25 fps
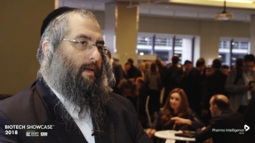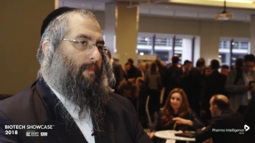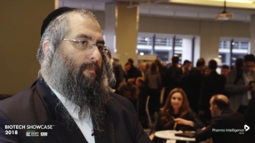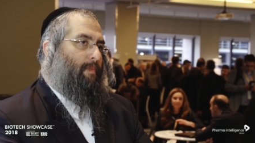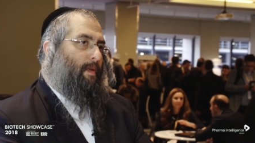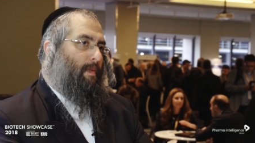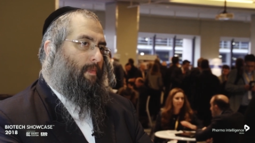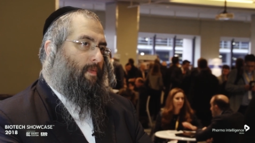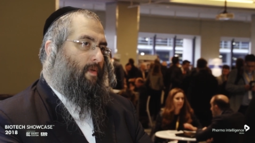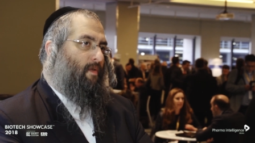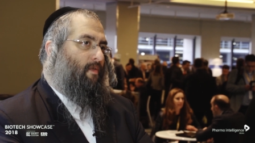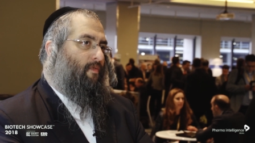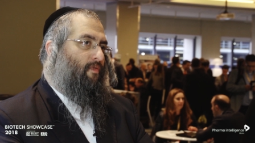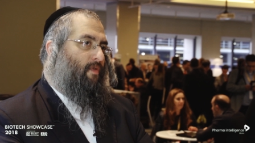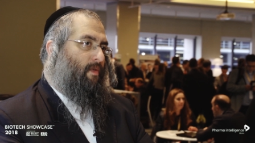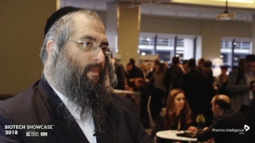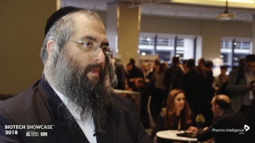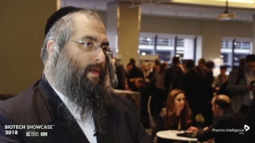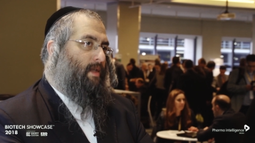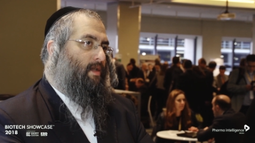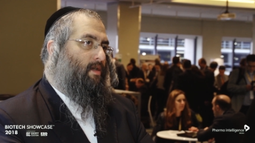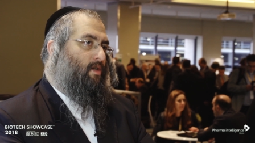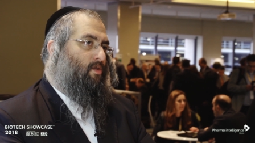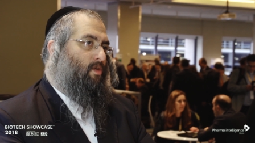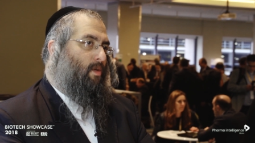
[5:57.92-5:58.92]
people from
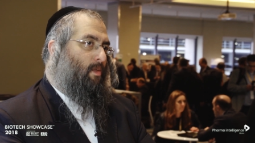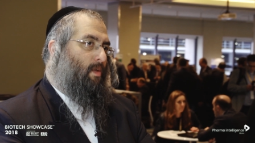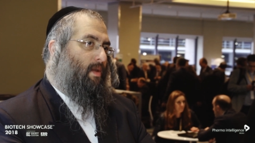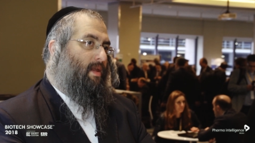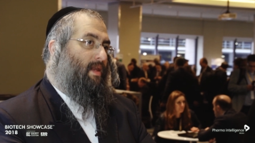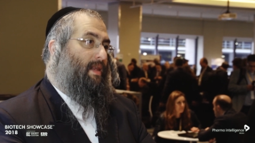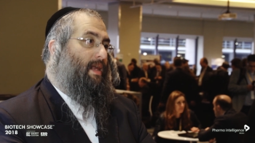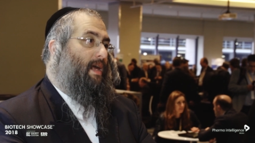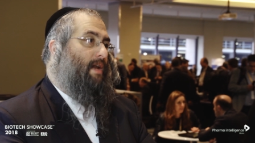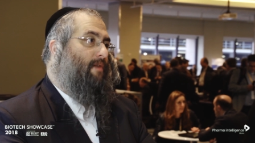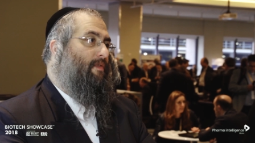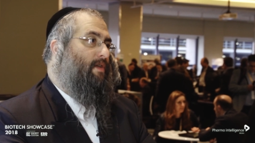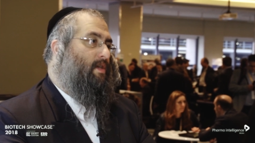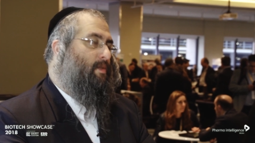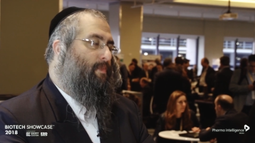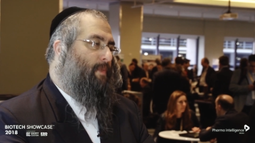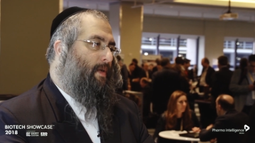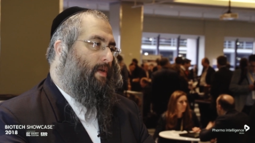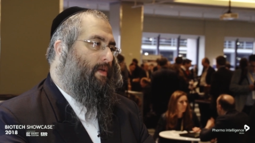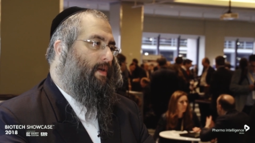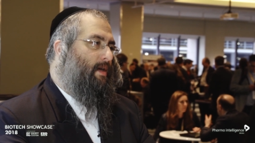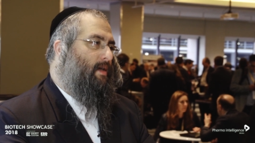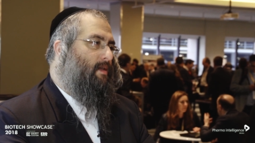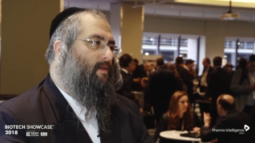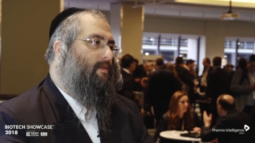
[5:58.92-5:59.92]
the industry with a lot of
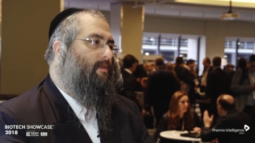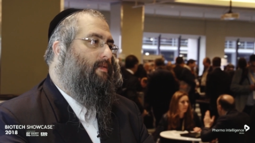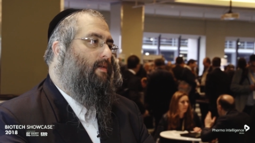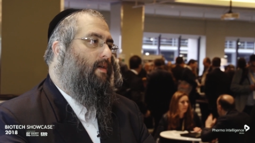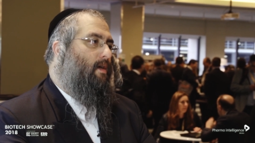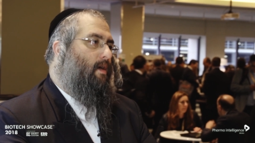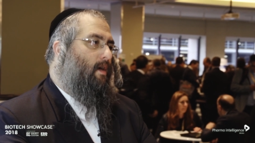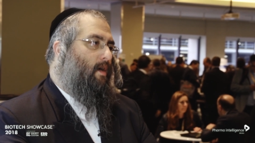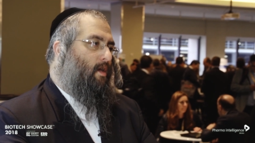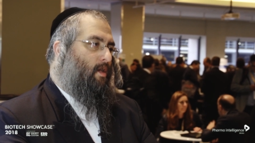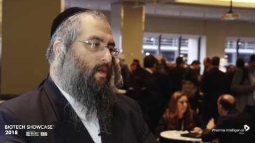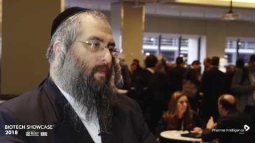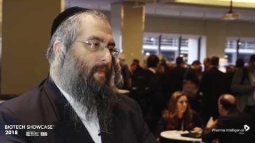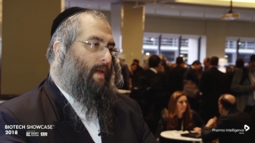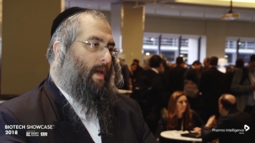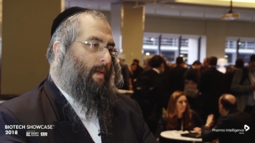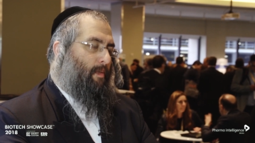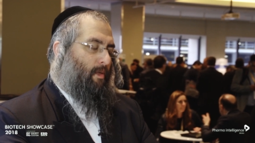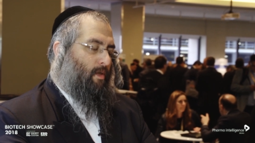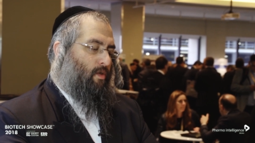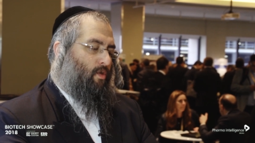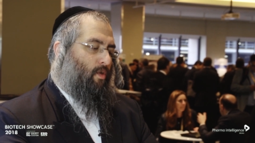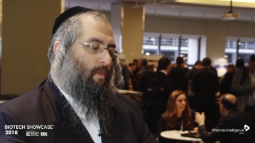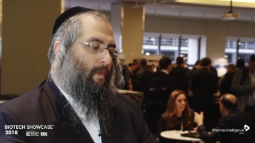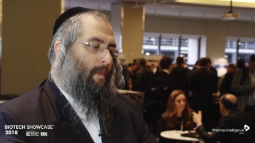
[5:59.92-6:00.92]
experience to be
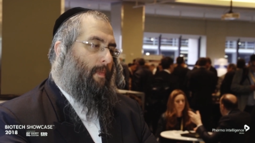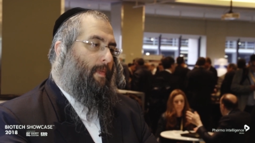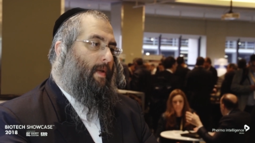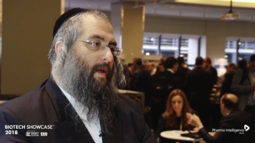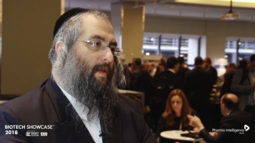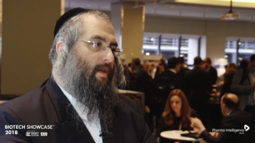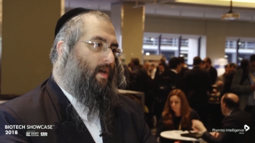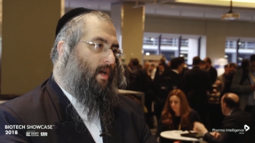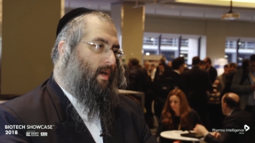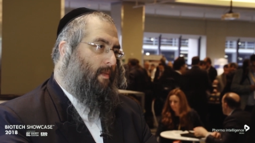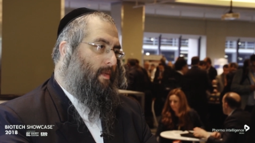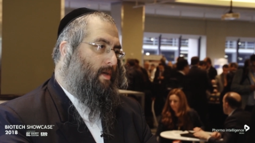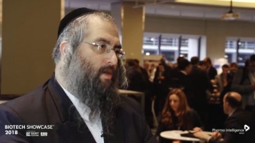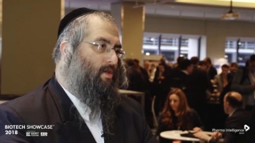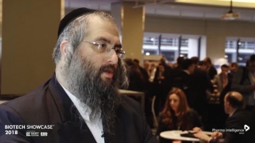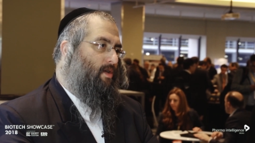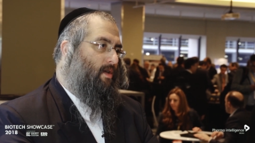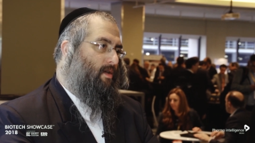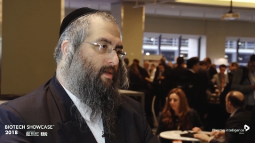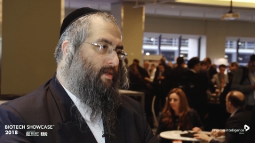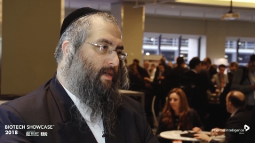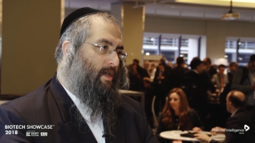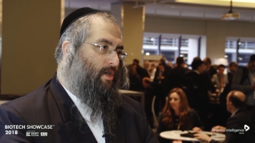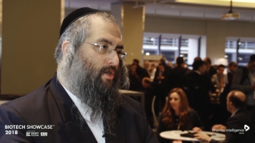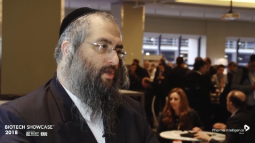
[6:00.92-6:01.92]
able to prepare the
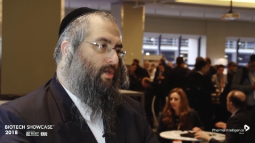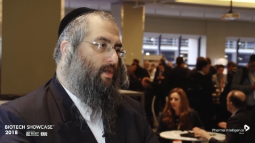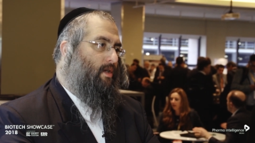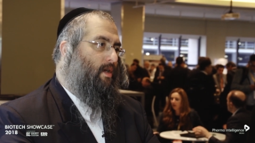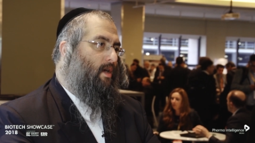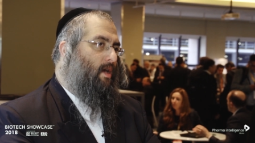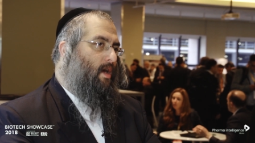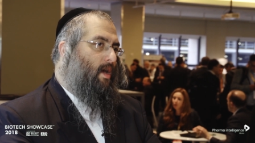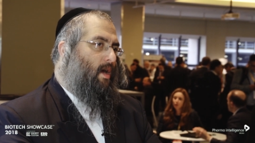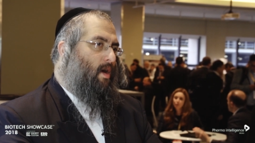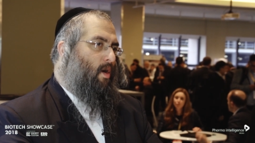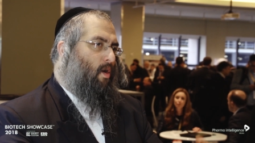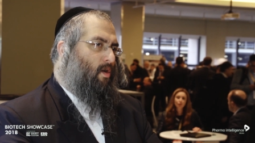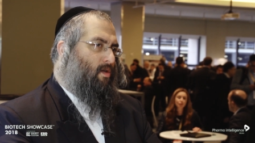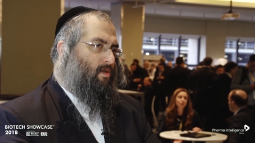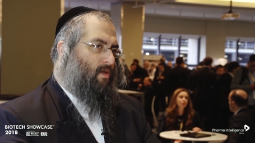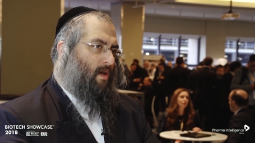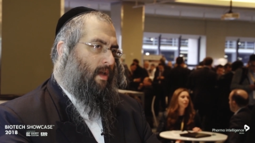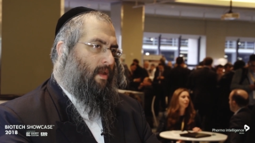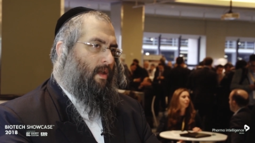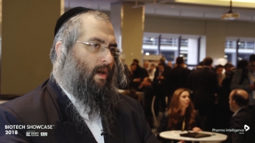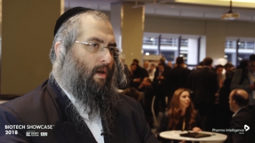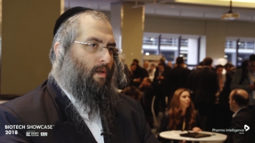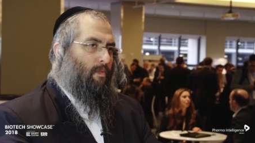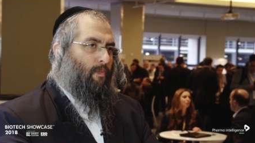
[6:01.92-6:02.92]
commercialization. Also
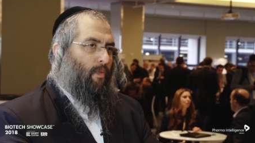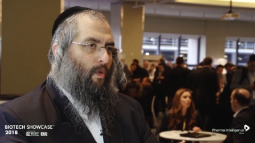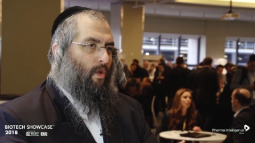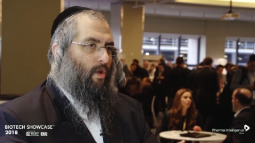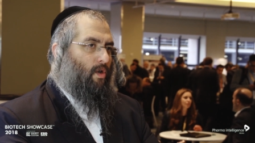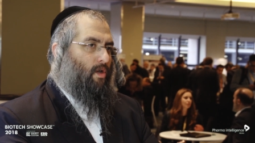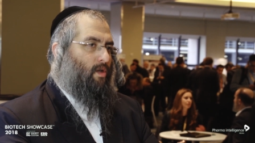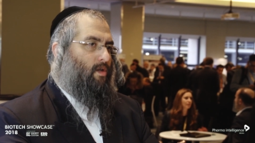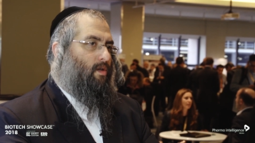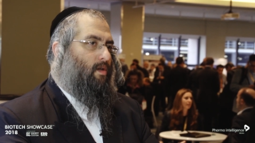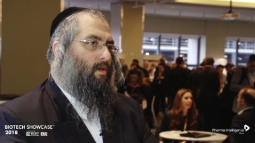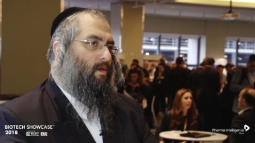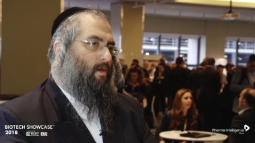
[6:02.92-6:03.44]
on our board,